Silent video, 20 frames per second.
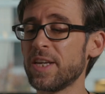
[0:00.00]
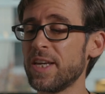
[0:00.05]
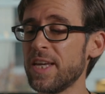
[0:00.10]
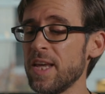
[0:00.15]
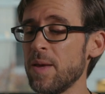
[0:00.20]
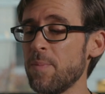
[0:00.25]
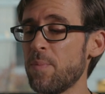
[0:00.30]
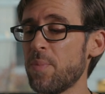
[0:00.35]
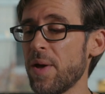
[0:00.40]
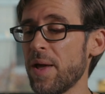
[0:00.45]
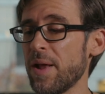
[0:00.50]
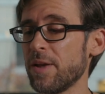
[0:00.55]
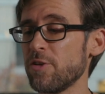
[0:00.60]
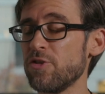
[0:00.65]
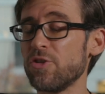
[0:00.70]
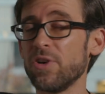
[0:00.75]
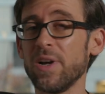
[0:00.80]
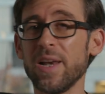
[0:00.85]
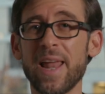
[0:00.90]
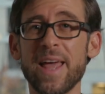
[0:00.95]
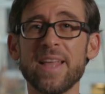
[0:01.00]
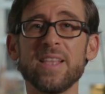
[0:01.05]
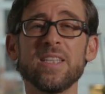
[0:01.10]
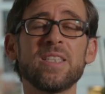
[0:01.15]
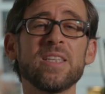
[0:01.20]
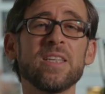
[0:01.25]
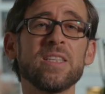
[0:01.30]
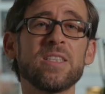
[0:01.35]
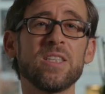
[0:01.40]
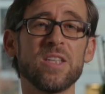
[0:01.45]
keep your
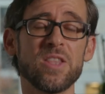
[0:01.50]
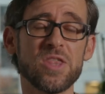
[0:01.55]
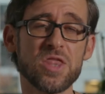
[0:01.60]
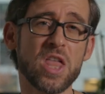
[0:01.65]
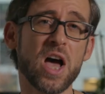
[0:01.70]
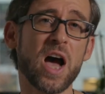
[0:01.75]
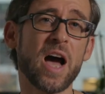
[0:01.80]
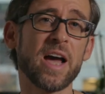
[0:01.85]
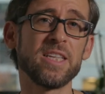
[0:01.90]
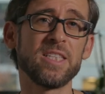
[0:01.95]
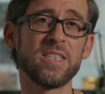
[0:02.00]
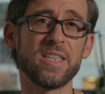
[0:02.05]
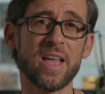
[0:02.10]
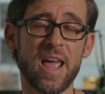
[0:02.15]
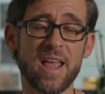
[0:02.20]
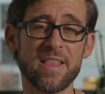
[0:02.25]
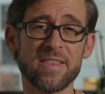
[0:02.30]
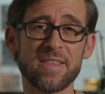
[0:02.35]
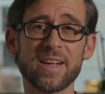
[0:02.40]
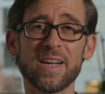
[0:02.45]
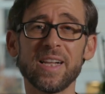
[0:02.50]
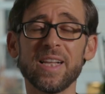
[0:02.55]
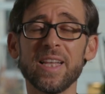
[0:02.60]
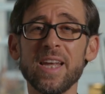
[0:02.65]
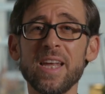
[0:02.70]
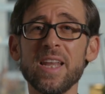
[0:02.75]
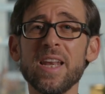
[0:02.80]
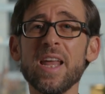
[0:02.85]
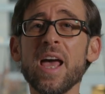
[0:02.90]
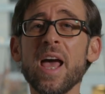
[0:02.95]
lenses nice and
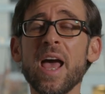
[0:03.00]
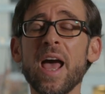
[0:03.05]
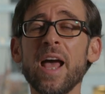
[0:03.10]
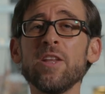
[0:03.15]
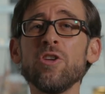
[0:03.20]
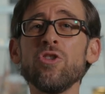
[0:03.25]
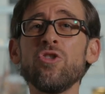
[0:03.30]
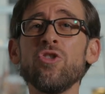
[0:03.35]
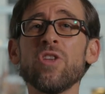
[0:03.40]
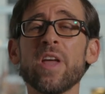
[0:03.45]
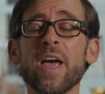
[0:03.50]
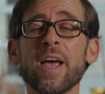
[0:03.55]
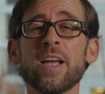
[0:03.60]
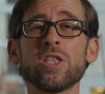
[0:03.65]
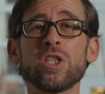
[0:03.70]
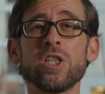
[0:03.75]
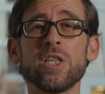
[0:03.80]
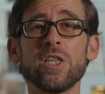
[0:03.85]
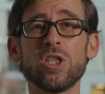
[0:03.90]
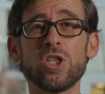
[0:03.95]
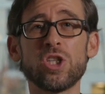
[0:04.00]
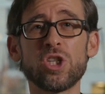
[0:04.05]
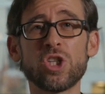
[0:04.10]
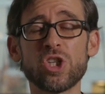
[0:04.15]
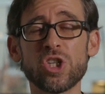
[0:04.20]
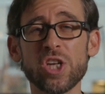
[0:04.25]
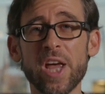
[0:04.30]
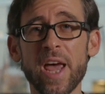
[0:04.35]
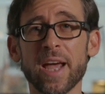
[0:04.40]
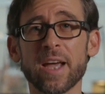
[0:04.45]
clean, and you should actually
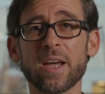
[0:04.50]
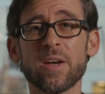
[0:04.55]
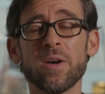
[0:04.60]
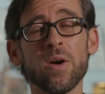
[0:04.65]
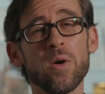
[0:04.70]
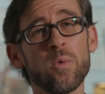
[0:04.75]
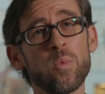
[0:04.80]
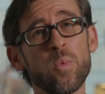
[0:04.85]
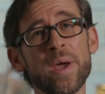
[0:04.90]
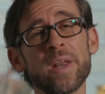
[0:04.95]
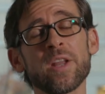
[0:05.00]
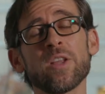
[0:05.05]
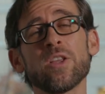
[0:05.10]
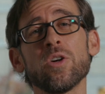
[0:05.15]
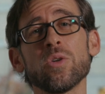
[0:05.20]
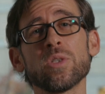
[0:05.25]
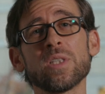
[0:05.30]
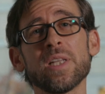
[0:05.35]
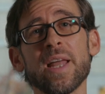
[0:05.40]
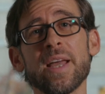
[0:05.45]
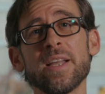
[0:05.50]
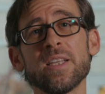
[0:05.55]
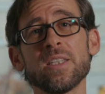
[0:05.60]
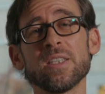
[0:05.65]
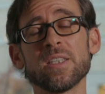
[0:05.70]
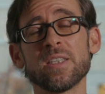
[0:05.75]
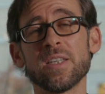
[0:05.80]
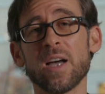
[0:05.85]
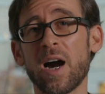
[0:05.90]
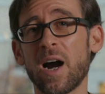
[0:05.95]
check whether those
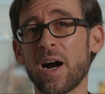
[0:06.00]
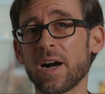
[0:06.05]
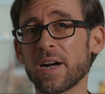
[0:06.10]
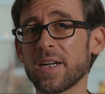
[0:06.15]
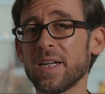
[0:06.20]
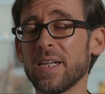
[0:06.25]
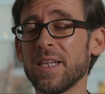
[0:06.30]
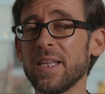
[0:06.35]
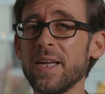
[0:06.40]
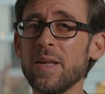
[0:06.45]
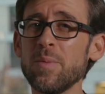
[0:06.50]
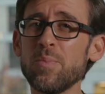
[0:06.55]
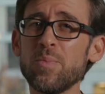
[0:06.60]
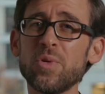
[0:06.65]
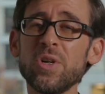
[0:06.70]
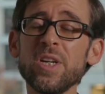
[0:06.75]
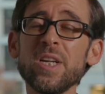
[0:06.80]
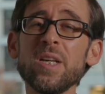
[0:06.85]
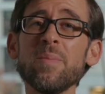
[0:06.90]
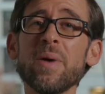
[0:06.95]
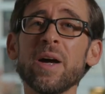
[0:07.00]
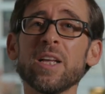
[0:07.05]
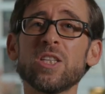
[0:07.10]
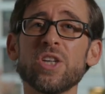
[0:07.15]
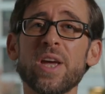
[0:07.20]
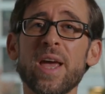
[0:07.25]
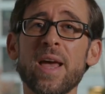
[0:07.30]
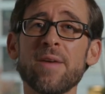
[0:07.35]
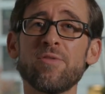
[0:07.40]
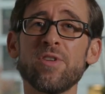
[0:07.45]
lenses are clean pretty
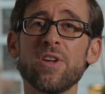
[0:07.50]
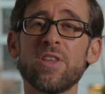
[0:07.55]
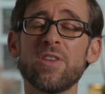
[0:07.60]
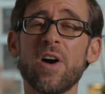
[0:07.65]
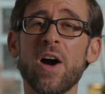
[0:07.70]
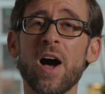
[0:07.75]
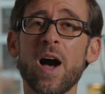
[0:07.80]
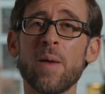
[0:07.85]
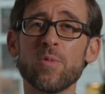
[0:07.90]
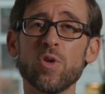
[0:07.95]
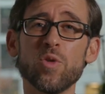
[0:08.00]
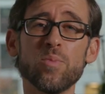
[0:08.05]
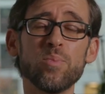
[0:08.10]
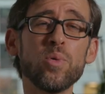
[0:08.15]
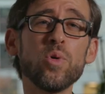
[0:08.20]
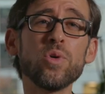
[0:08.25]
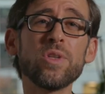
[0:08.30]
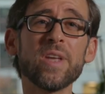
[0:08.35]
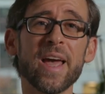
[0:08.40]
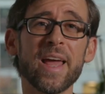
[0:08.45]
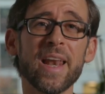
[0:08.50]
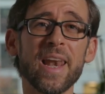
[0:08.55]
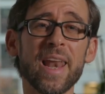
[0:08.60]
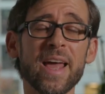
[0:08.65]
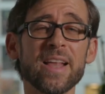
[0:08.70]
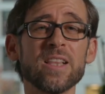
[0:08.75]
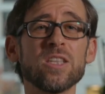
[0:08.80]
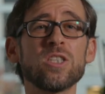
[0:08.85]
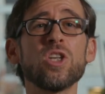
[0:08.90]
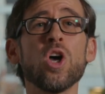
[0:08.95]
much every time you put a
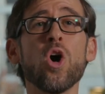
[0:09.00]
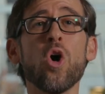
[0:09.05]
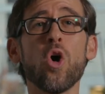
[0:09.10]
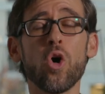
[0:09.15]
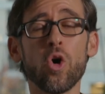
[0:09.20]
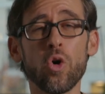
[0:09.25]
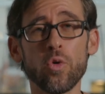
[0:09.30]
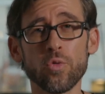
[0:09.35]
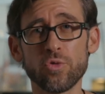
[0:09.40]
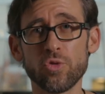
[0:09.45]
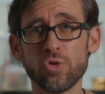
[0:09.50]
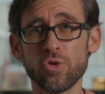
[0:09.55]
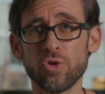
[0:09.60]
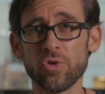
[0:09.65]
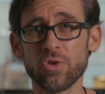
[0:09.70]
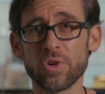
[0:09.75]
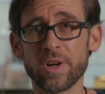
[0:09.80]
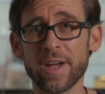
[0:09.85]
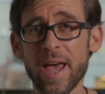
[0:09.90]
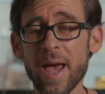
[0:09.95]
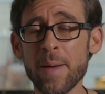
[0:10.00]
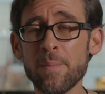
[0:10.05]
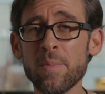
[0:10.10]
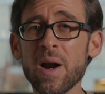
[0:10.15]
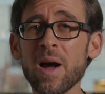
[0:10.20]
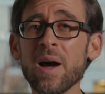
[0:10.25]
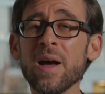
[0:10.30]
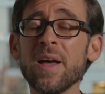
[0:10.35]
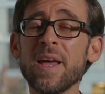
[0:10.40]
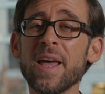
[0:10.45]
lens onto your
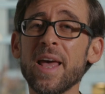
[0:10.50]
camera,